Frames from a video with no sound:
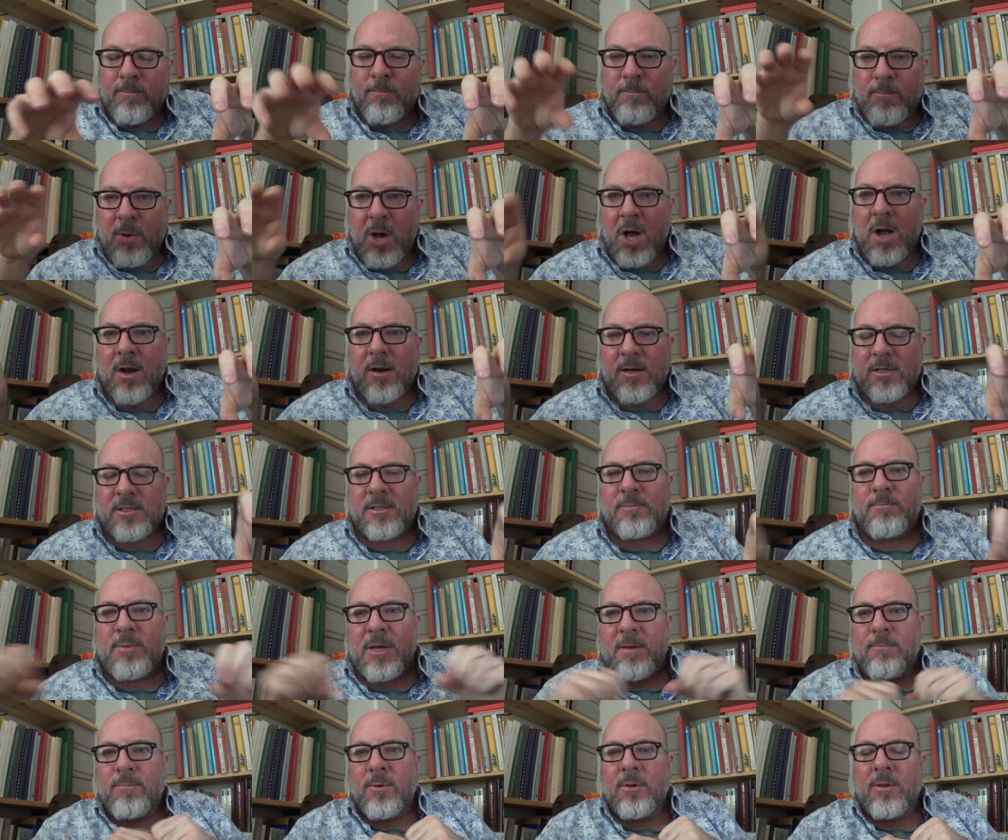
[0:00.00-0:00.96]
box
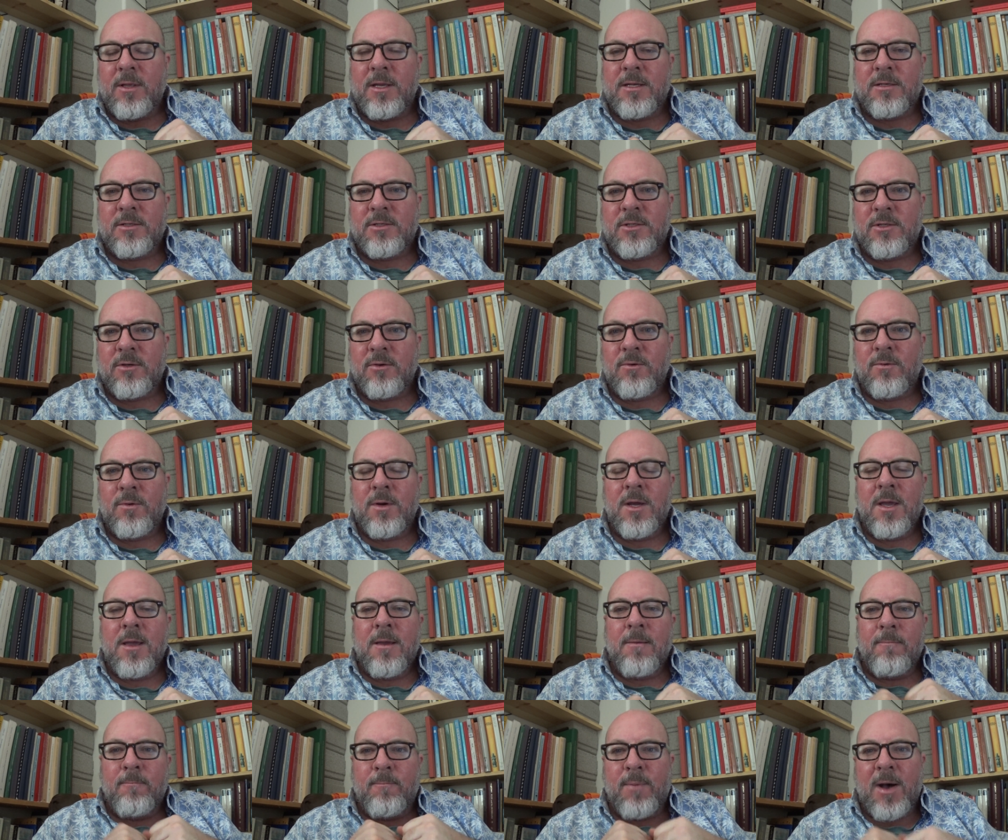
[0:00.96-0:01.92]
people into
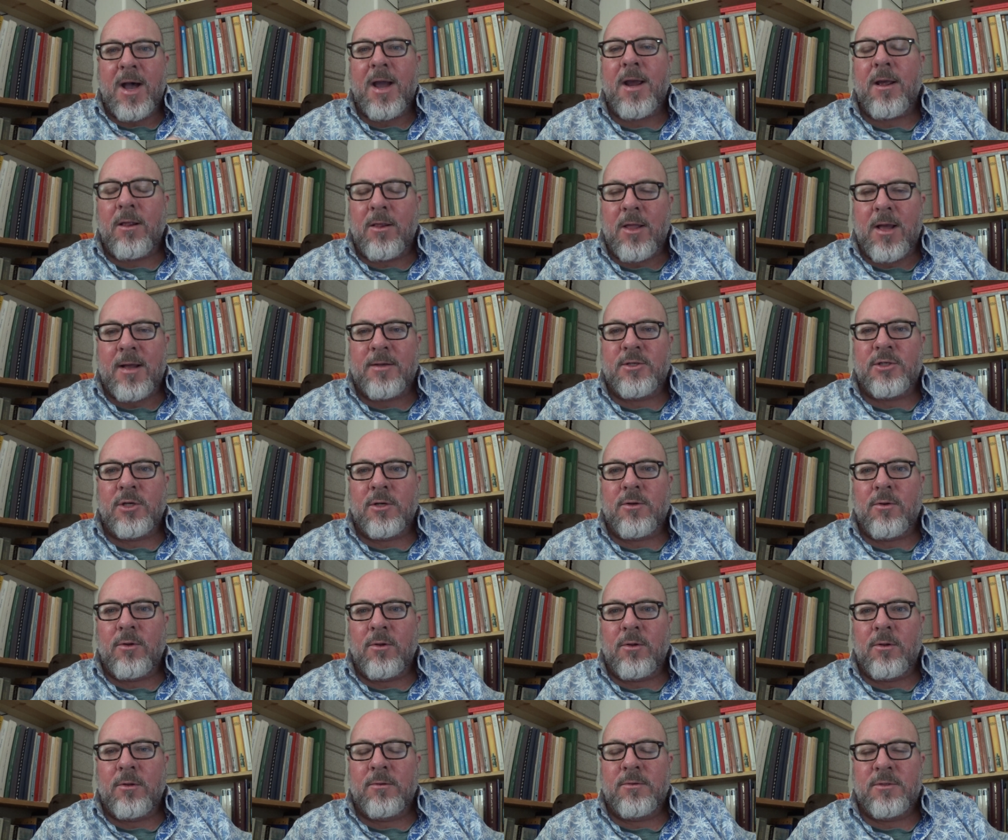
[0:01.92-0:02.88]

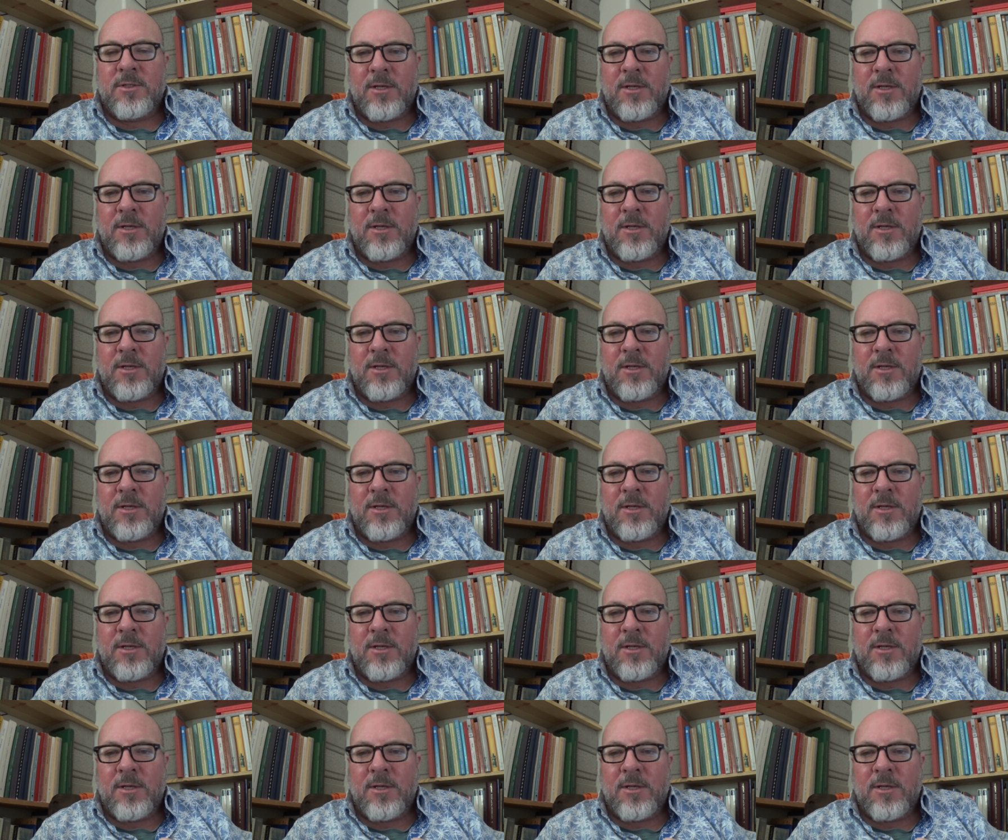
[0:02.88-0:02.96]
biological